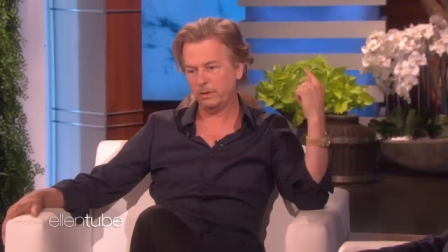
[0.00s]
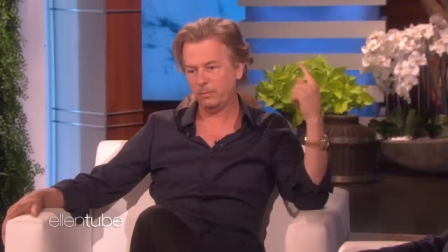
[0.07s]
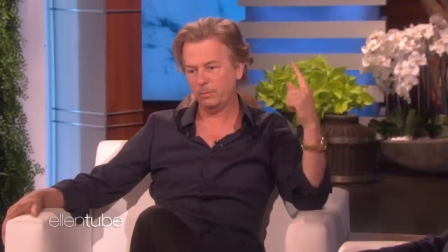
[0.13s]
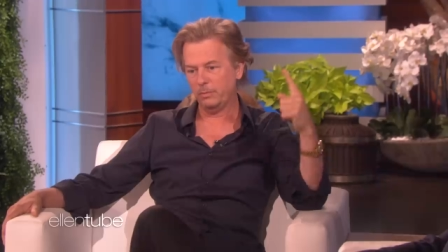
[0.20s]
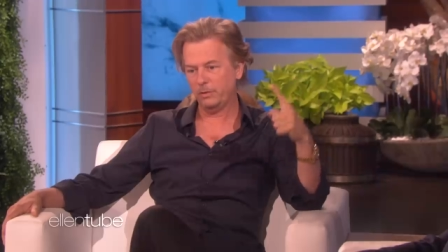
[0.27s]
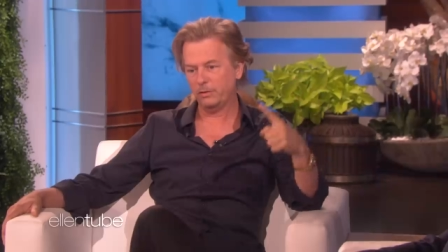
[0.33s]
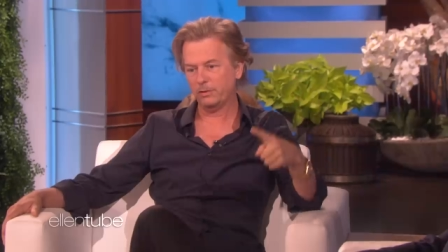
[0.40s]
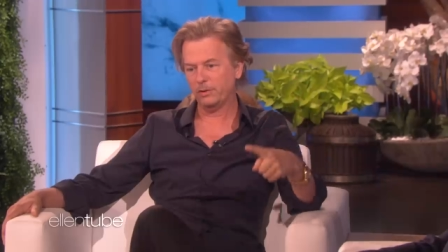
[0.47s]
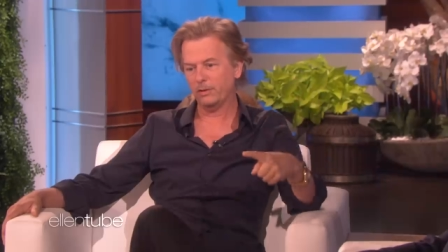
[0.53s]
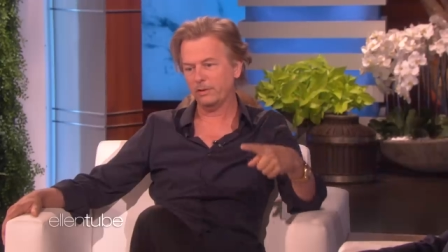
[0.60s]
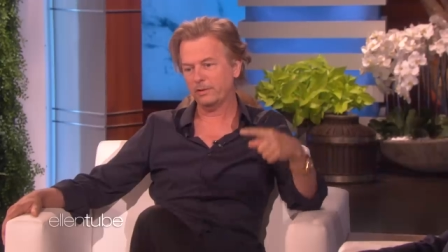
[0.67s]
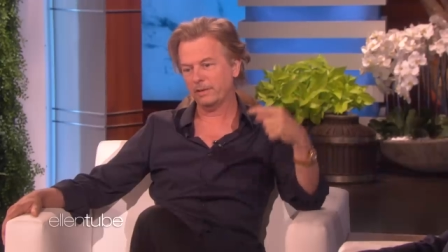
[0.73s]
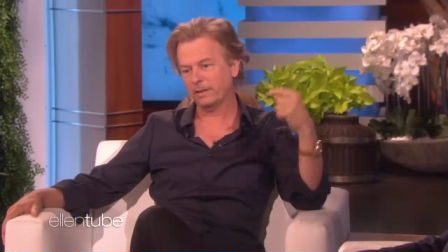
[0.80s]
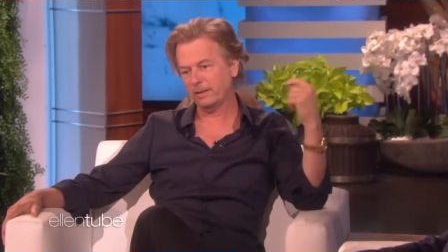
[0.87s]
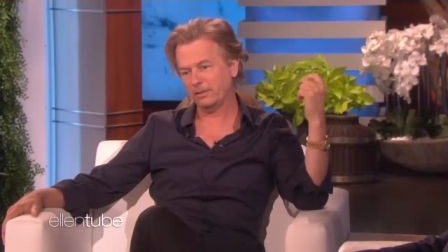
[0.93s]
he used to go to
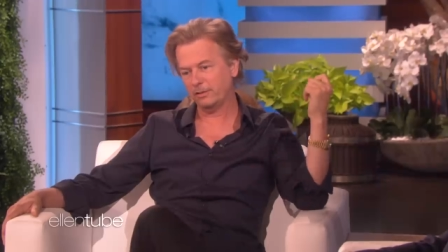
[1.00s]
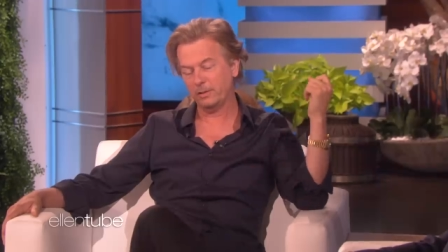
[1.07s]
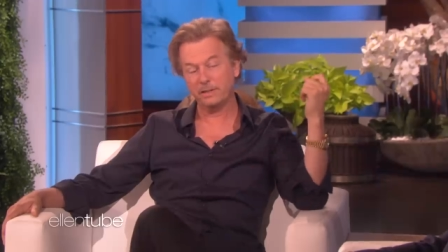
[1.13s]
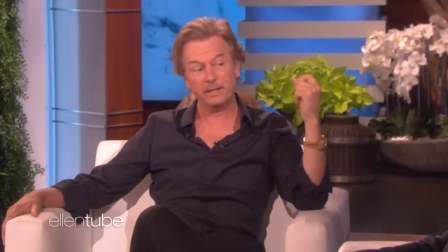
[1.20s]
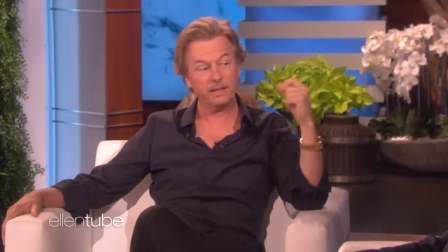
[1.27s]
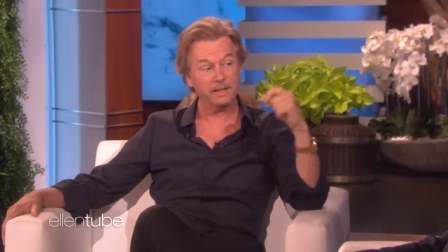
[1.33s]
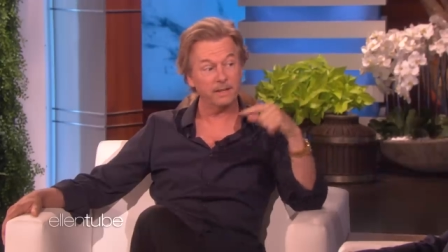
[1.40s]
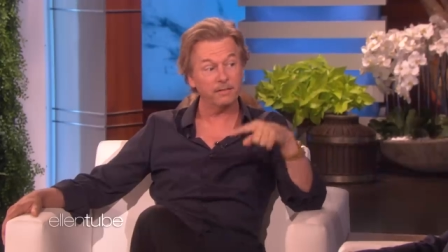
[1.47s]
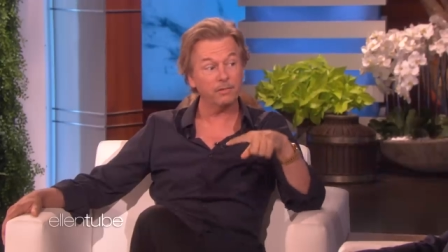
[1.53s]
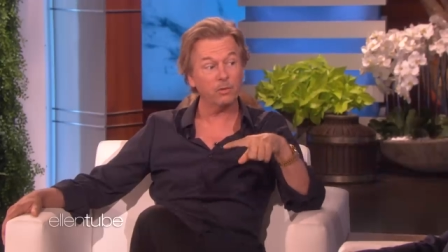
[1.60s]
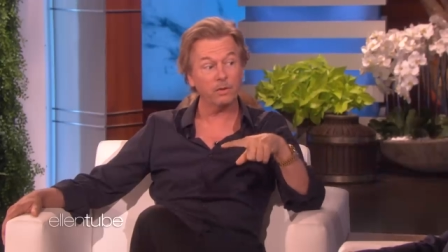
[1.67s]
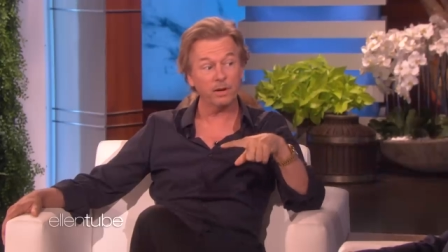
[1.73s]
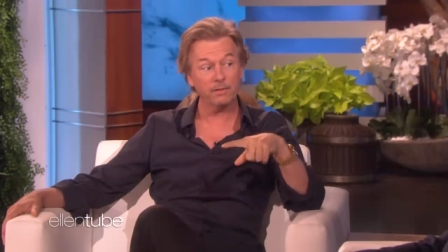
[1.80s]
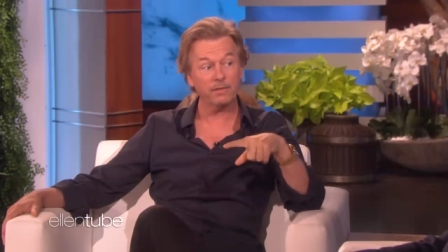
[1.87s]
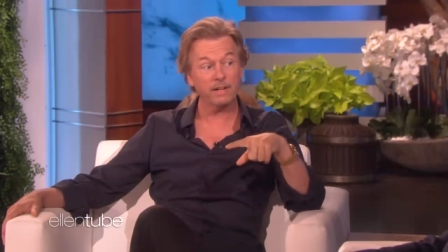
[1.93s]
the Tonight Show, he'd take a
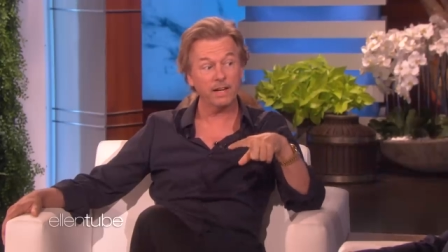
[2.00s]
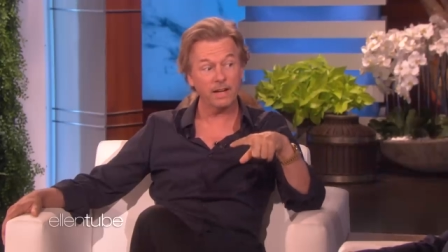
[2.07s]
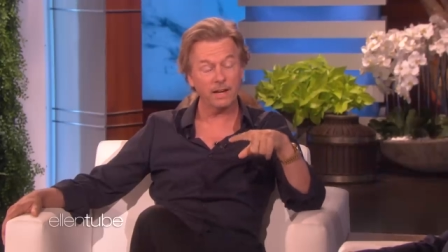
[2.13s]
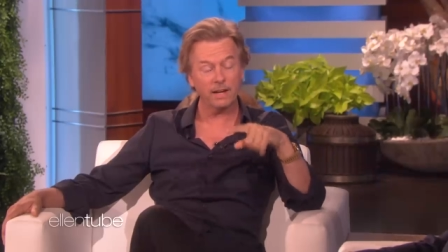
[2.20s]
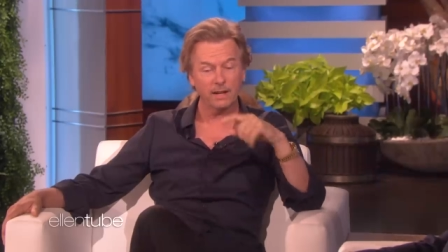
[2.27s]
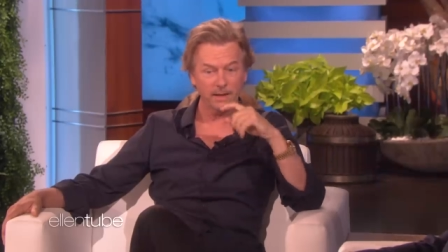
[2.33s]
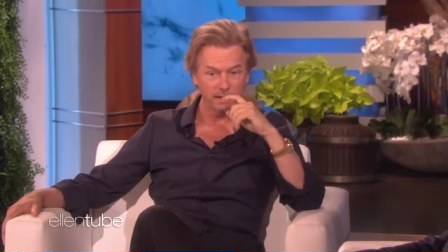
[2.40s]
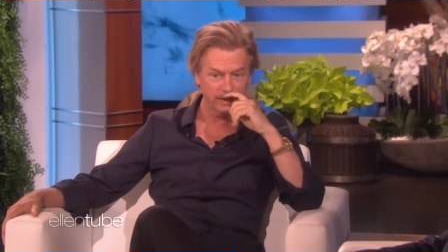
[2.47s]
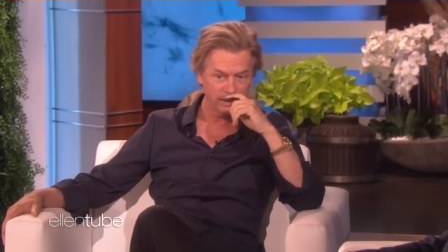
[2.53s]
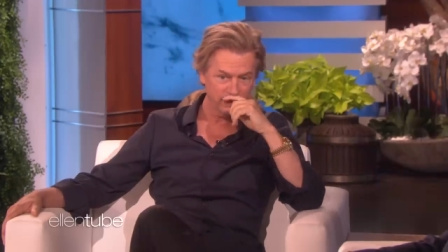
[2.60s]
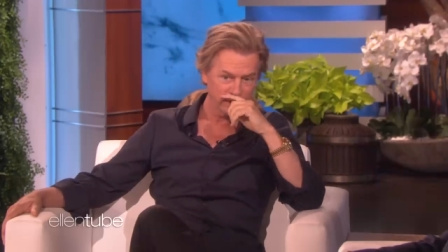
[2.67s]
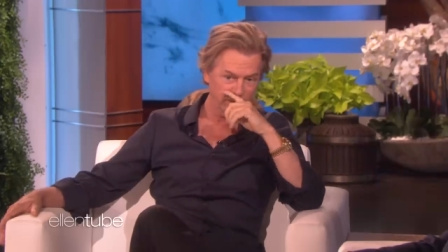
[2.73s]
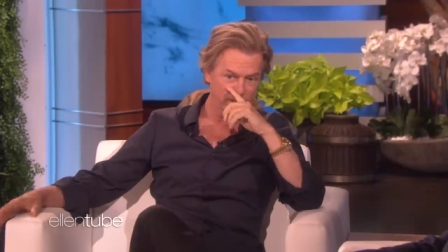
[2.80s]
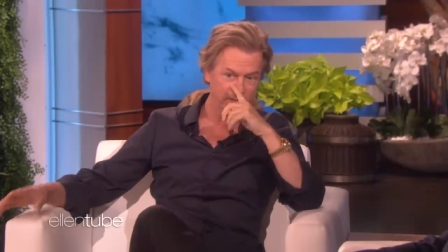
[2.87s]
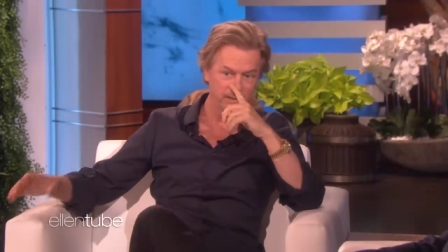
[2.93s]
different one every day. Right.
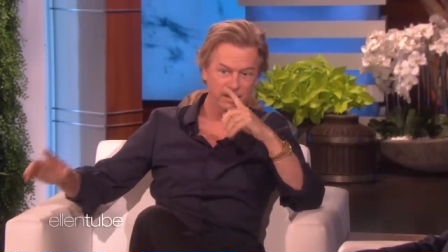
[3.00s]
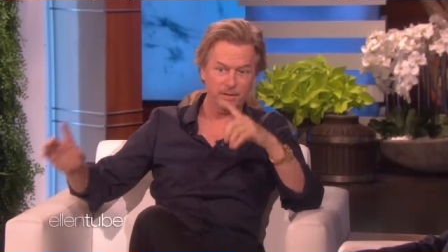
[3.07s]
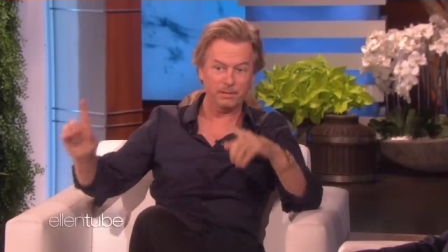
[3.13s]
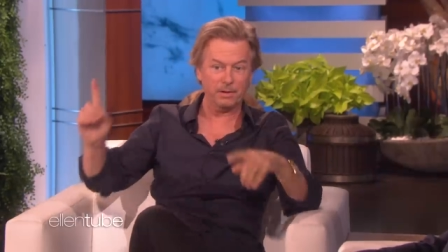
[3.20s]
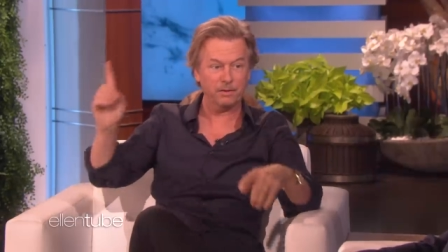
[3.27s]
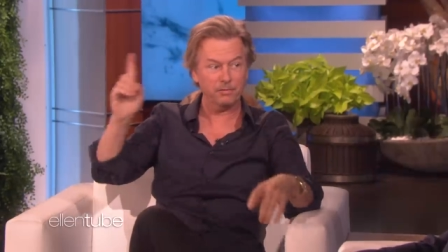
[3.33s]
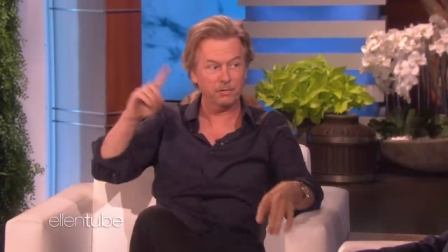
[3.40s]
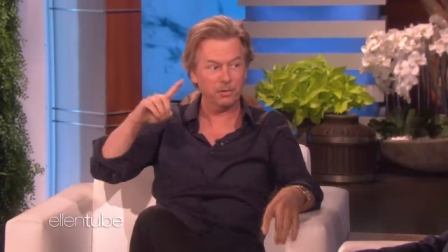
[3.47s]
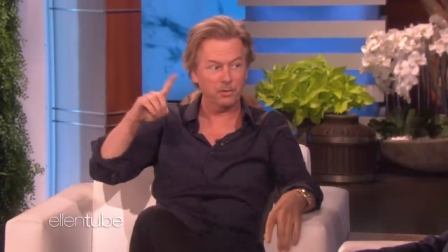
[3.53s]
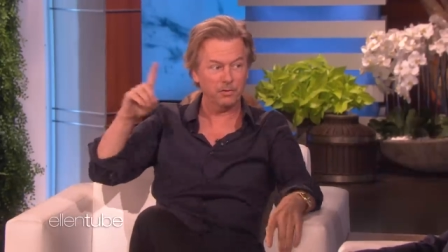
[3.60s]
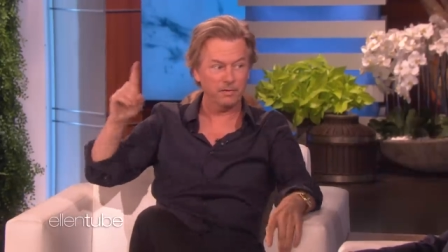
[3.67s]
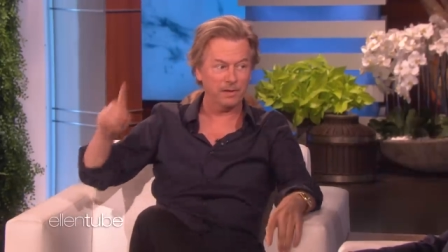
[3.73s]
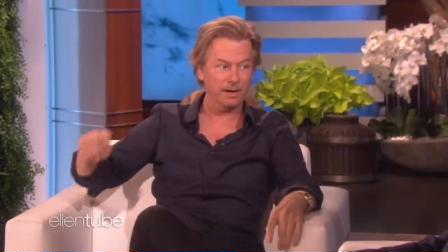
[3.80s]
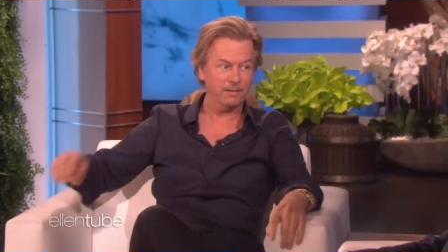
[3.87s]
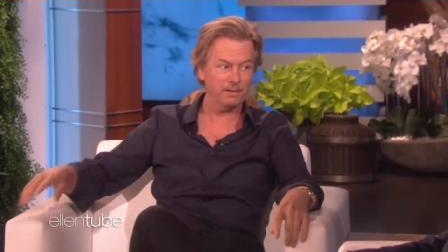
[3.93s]
You'd see him on the
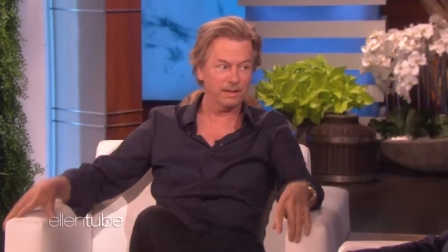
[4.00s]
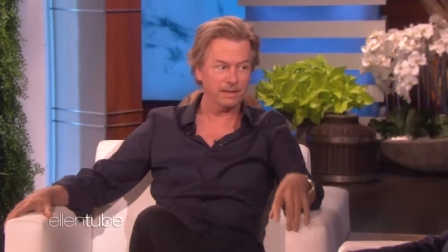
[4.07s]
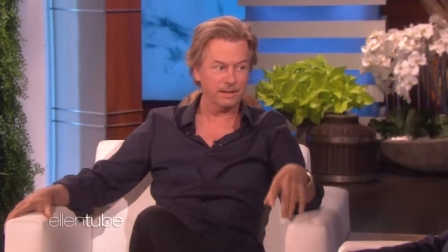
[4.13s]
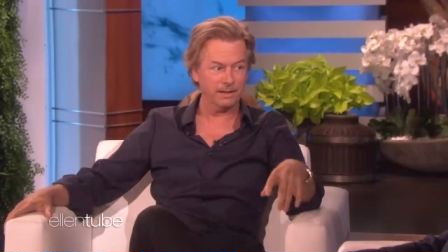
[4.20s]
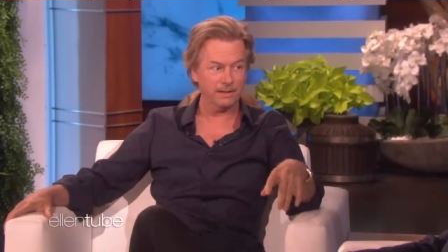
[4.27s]
405 on like a